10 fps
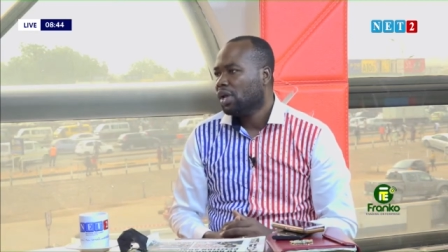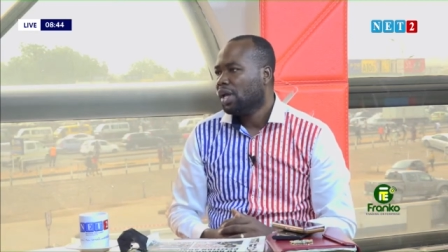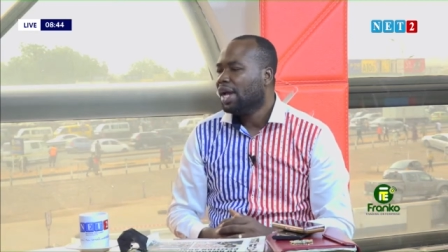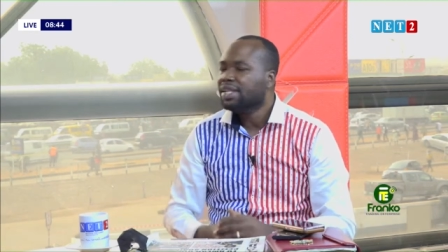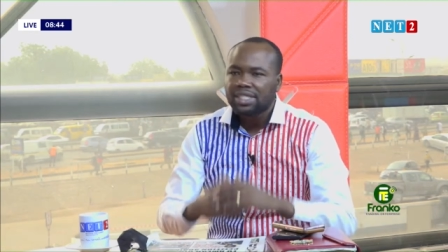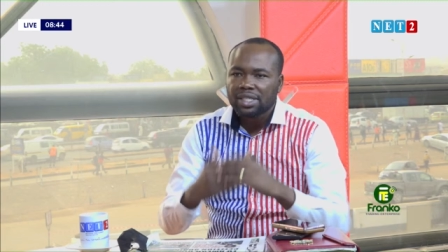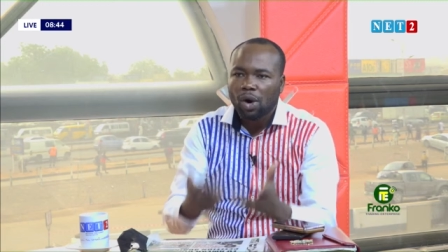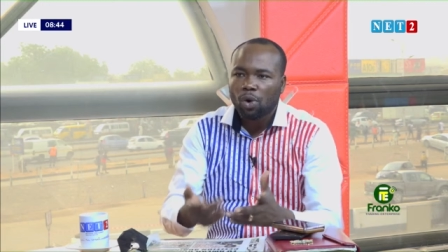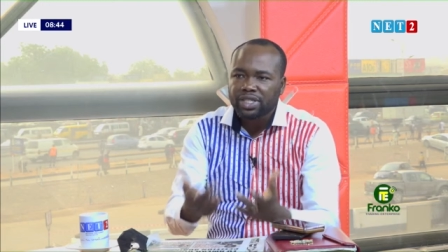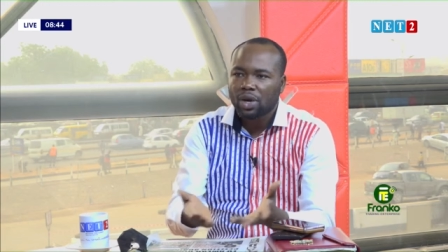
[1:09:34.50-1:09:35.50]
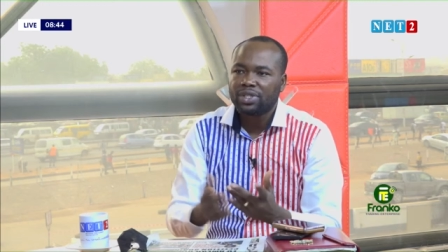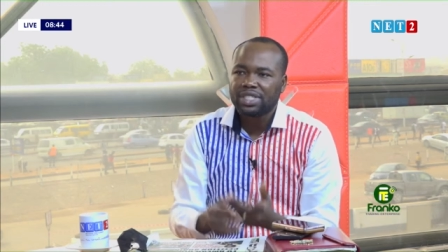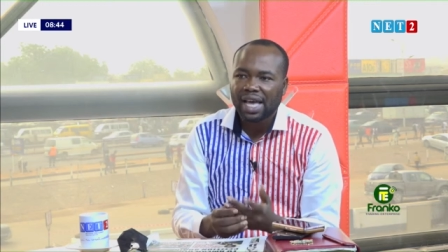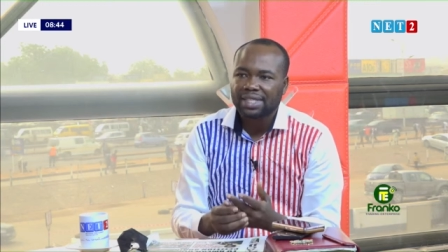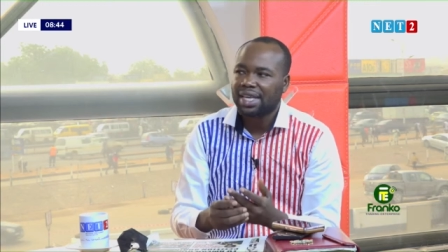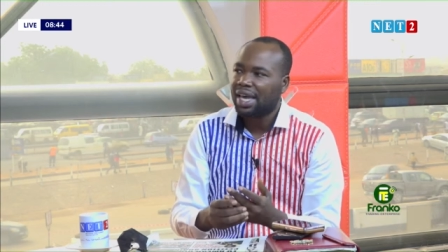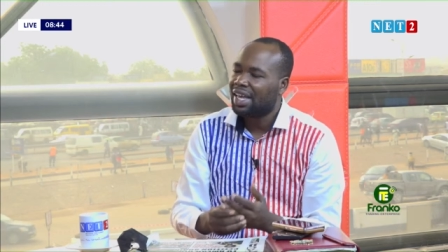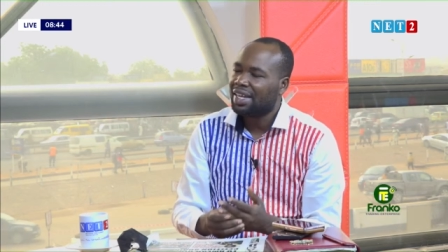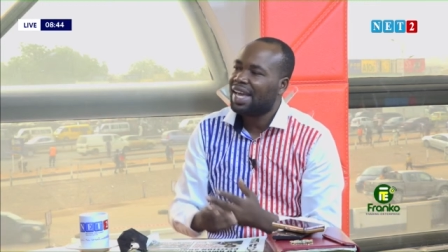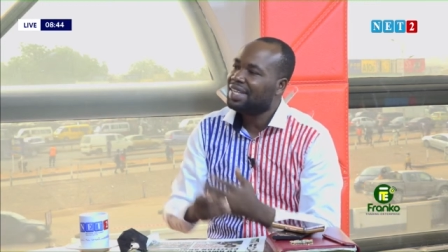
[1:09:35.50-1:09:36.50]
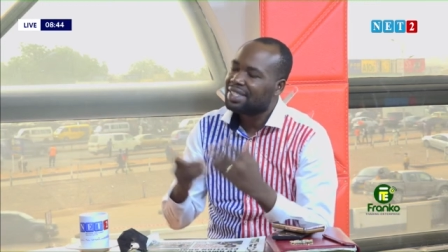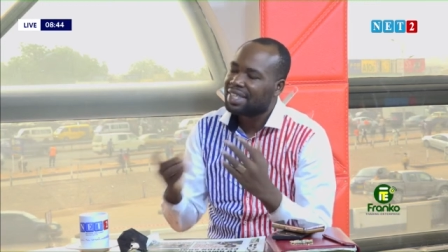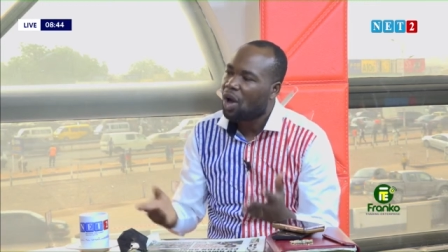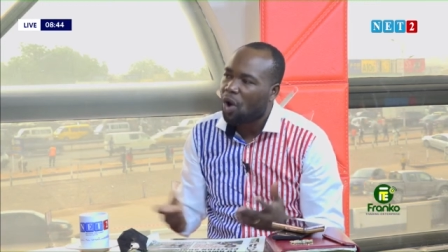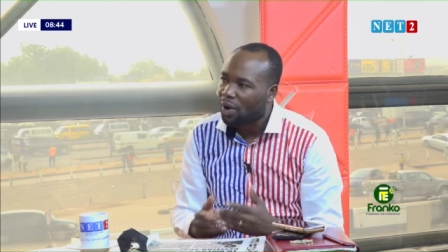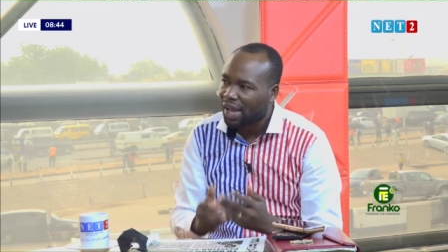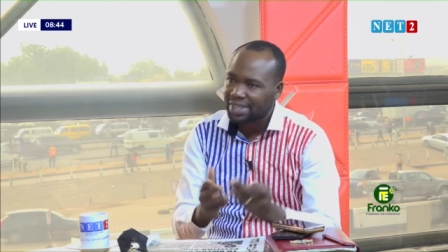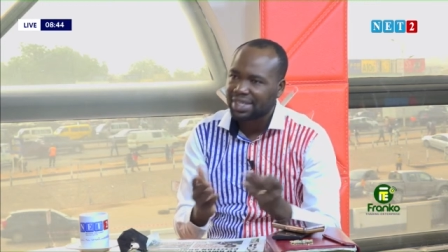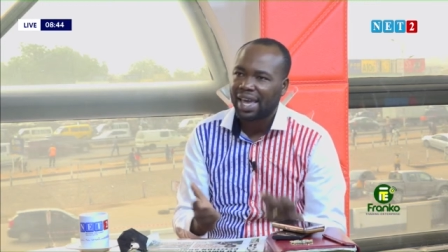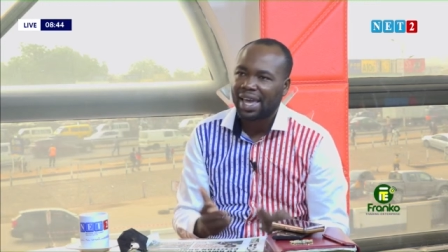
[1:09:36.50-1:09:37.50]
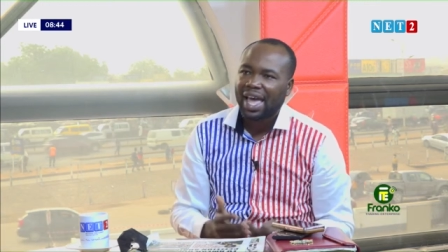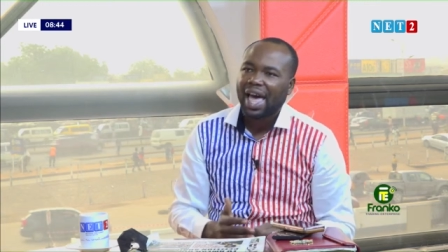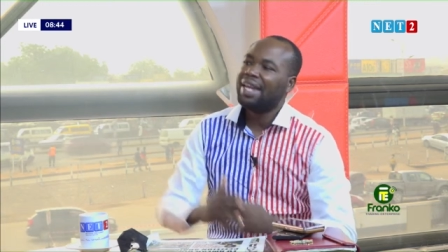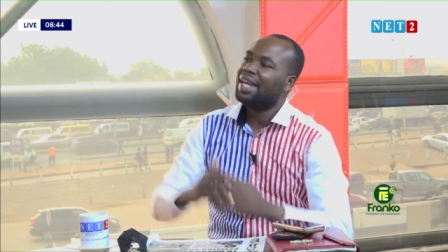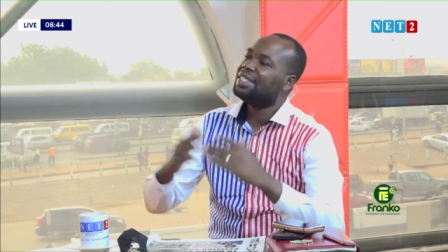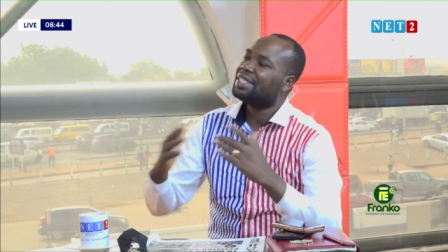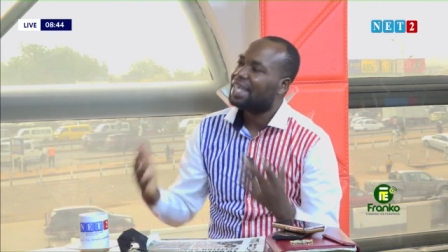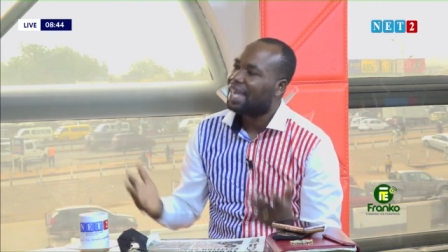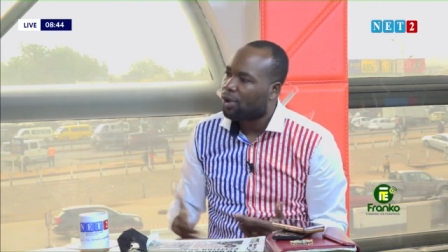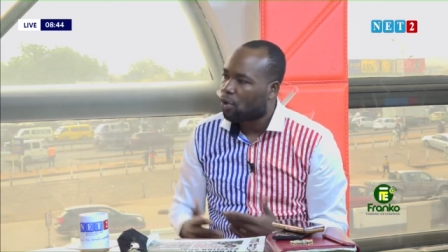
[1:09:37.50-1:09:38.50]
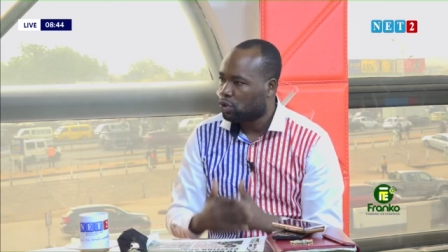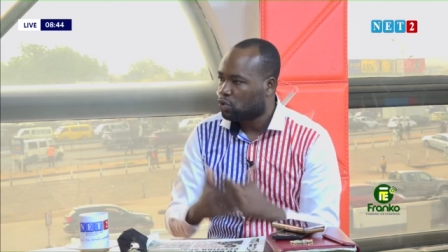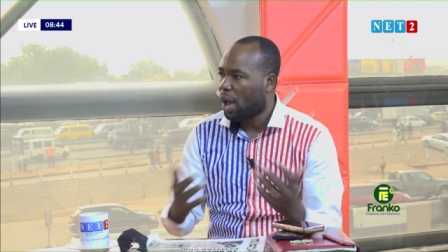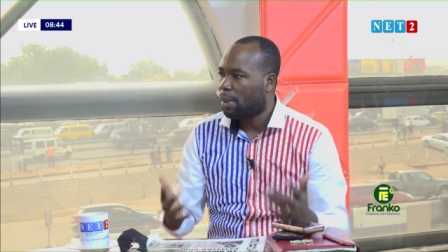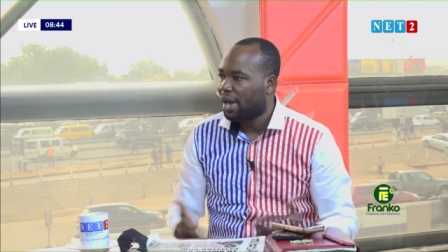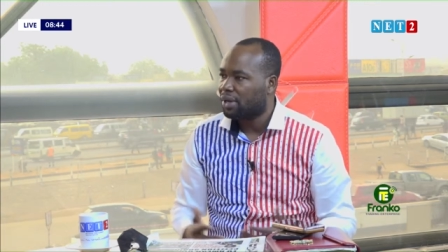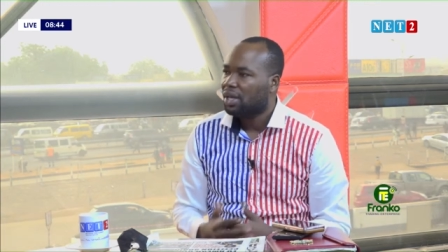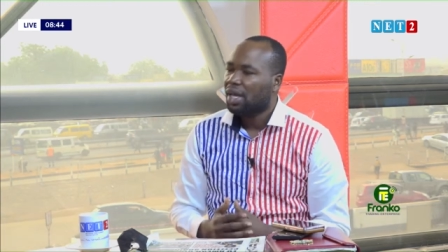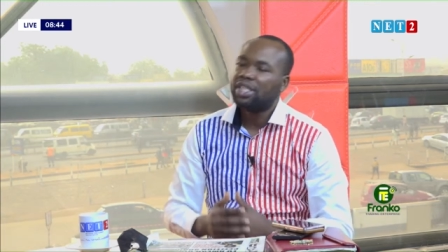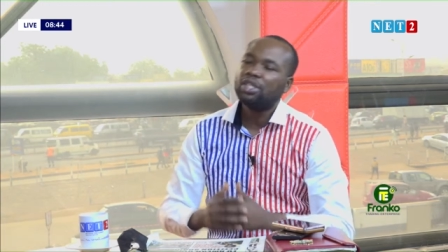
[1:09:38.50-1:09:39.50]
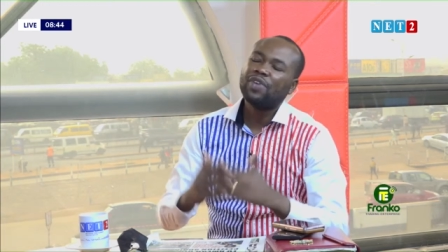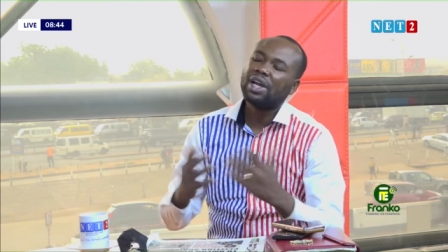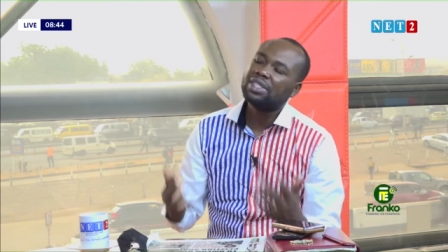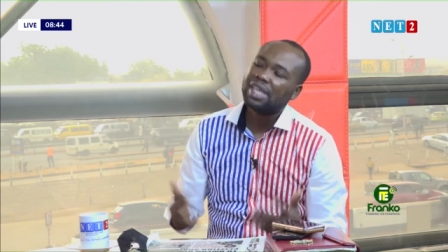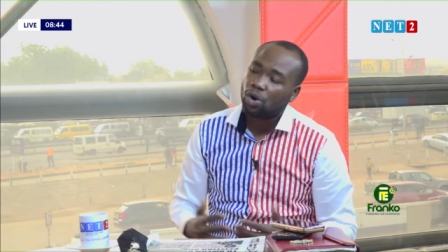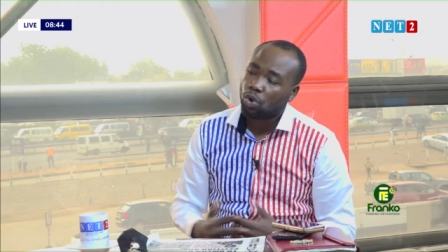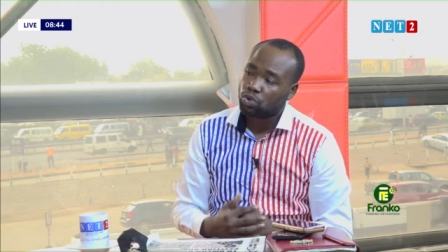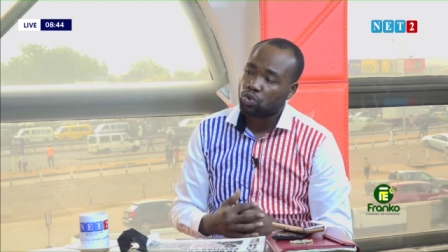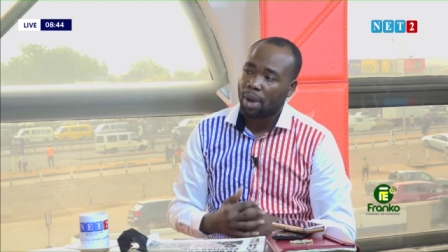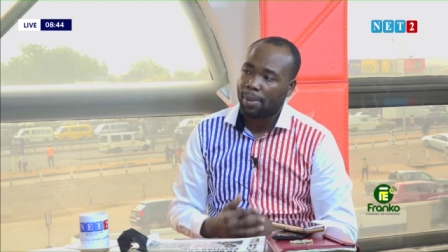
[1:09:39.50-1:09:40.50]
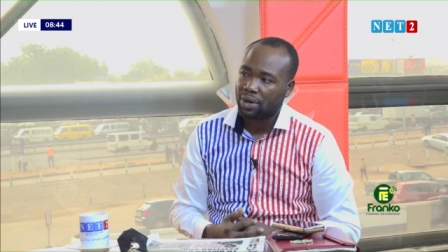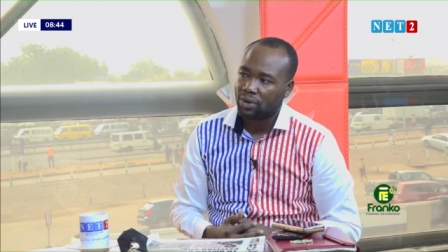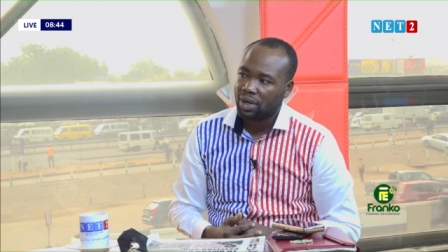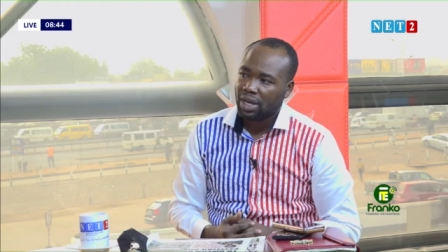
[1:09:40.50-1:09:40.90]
And you know what's out here, say, Nent, now on Cassay, I didn't say a quatua ban, and if I say a quatua ban,